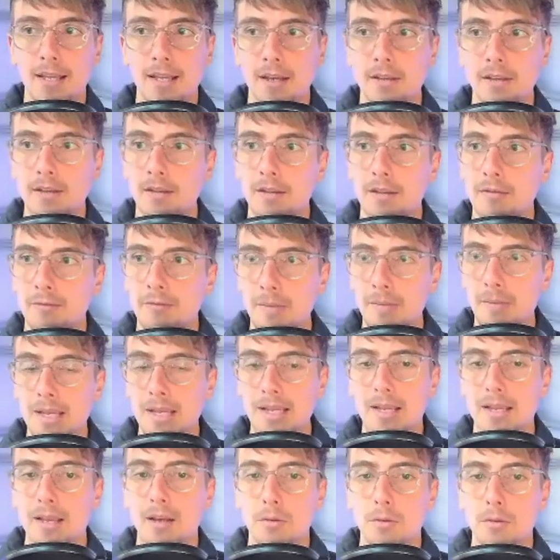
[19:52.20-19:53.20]
I think for
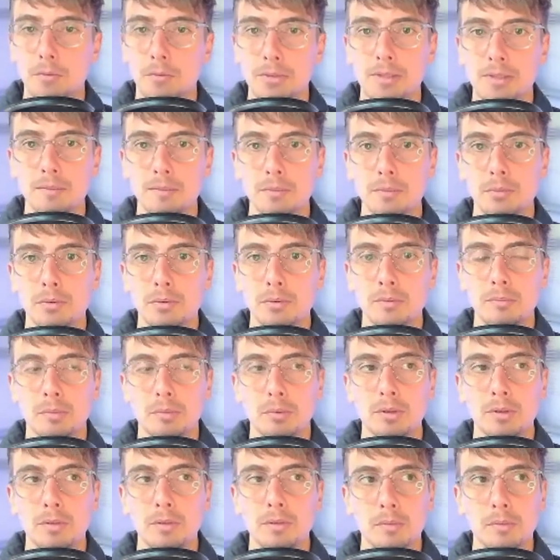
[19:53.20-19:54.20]
me, a really important
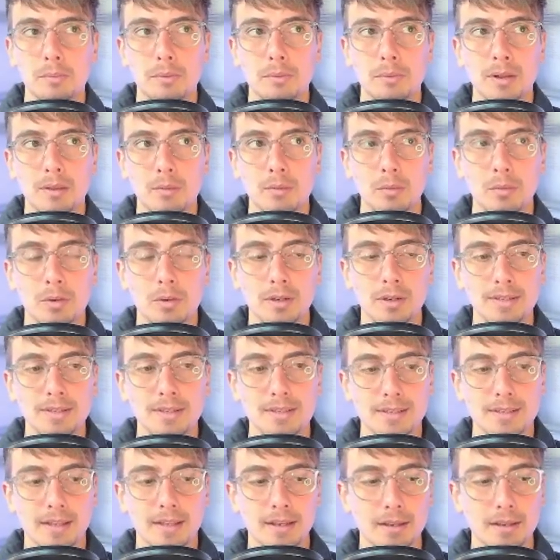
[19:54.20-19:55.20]
point with breath work is
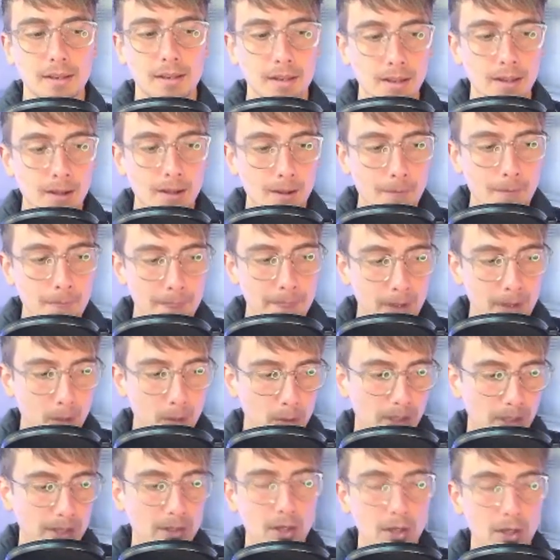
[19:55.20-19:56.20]
that
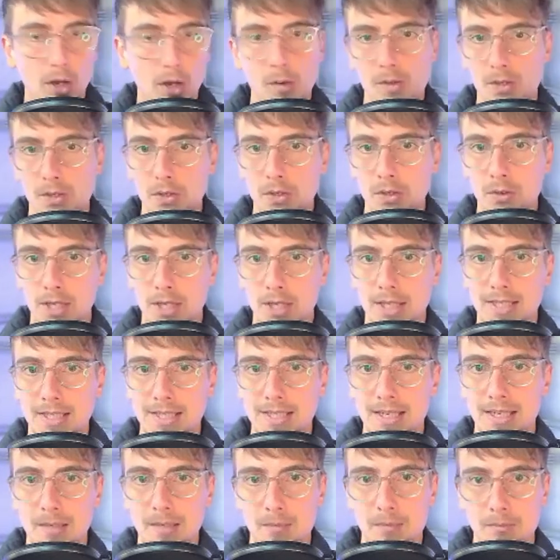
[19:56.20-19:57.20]
we can go and do a
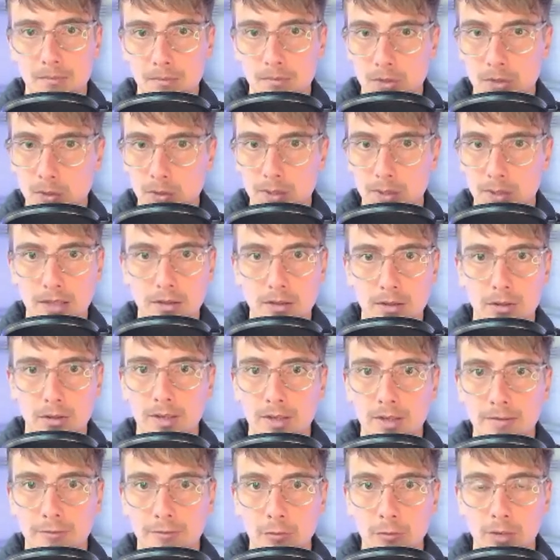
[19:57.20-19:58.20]
10, 20,
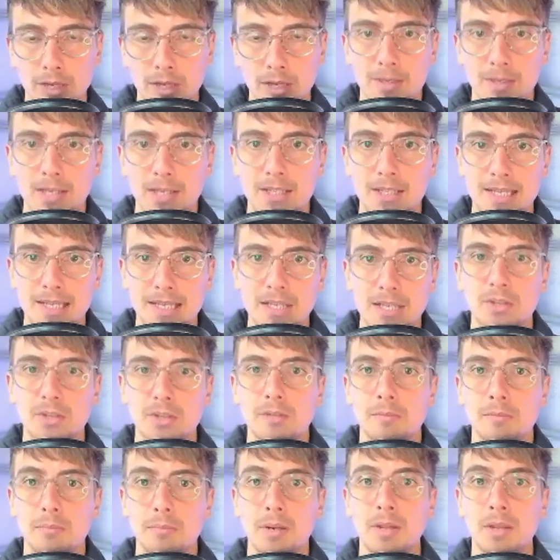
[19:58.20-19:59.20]
30, 40-minute session
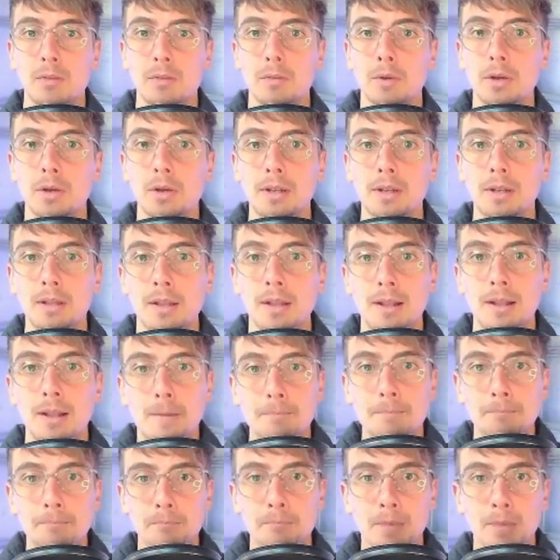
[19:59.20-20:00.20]
of breath work,
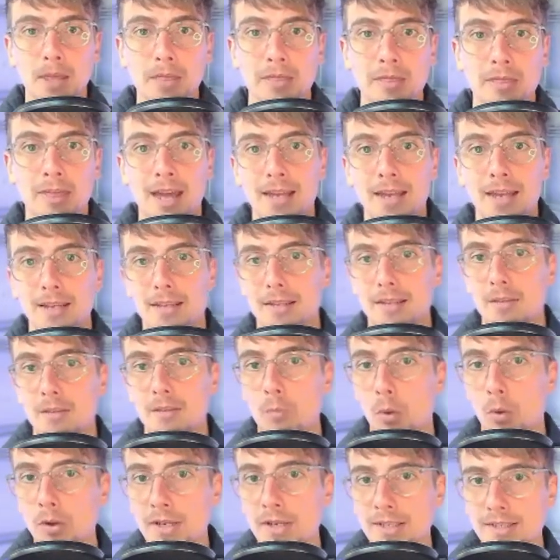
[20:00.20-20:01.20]
but that
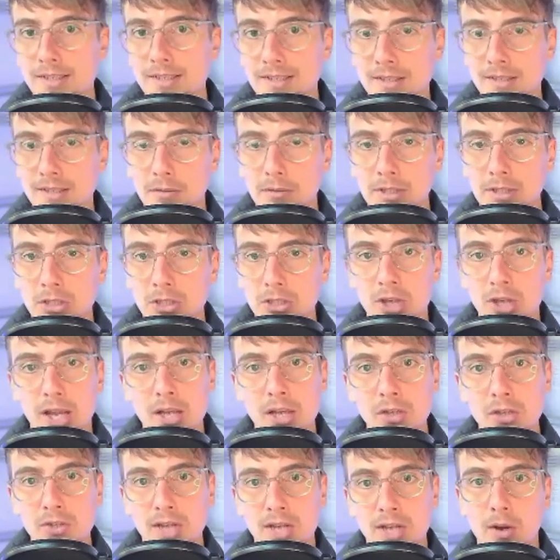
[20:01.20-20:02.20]
won't necessarily
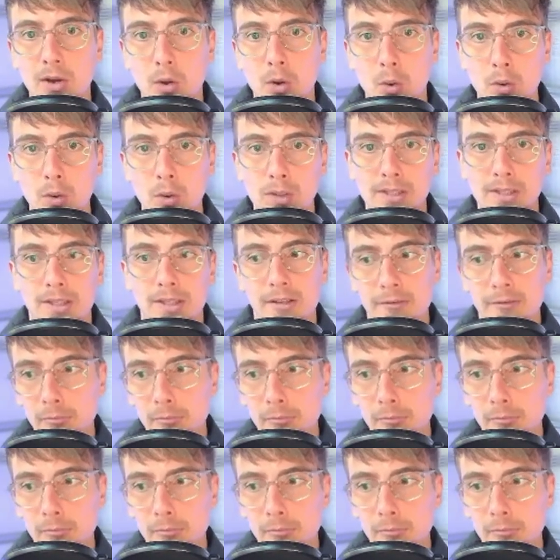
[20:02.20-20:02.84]
change our quality of